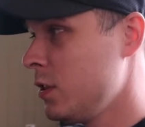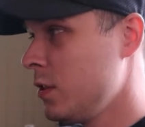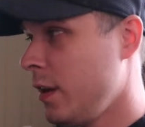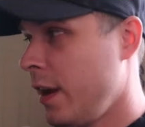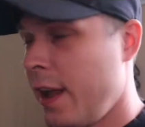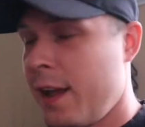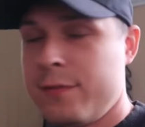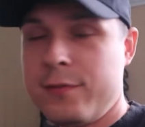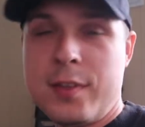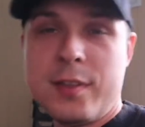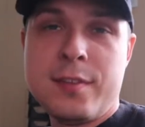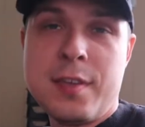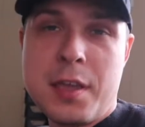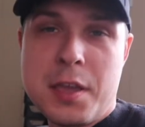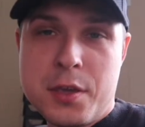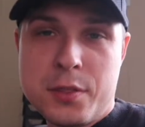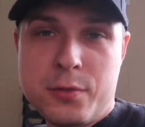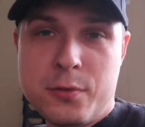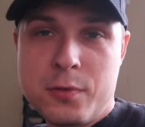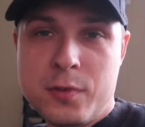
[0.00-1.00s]
either have to
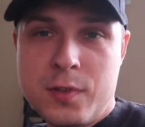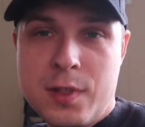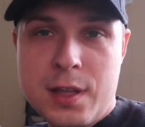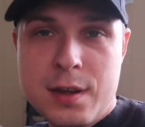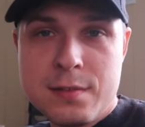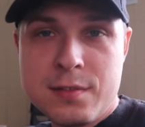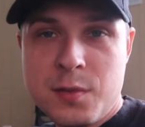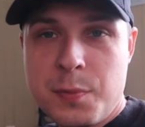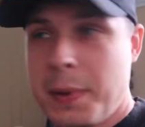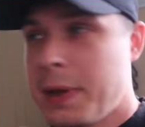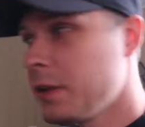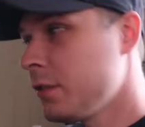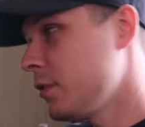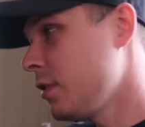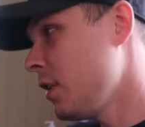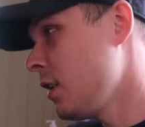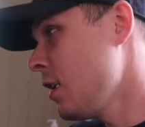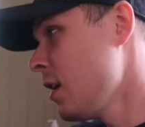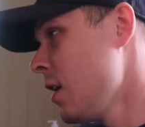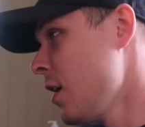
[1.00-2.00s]
take it through state inspection